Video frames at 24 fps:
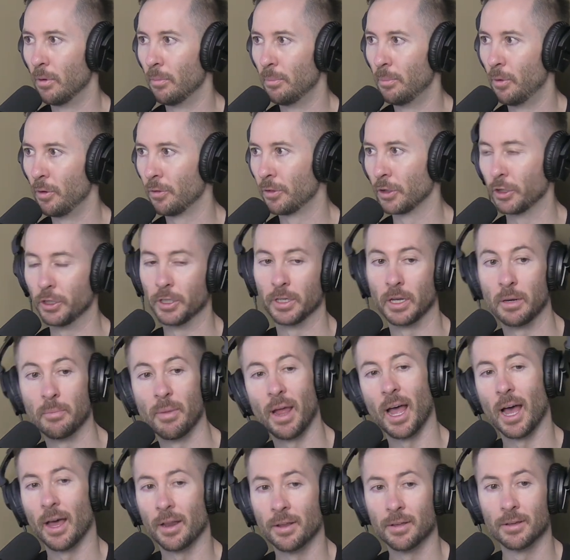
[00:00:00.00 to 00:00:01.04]
both the good and
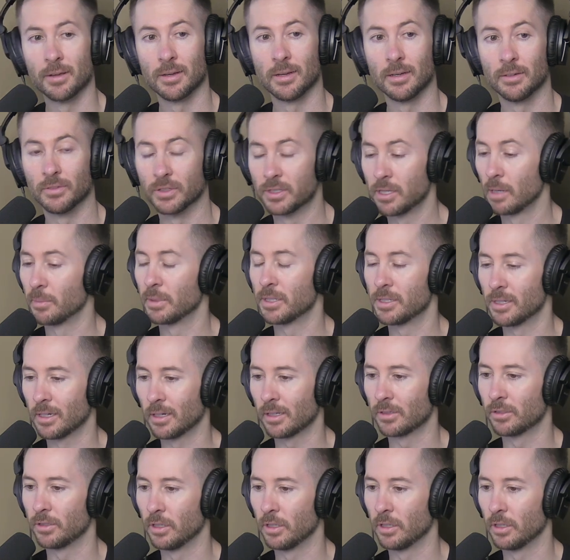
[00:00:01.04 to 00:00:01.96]
bad of a tummy tuck.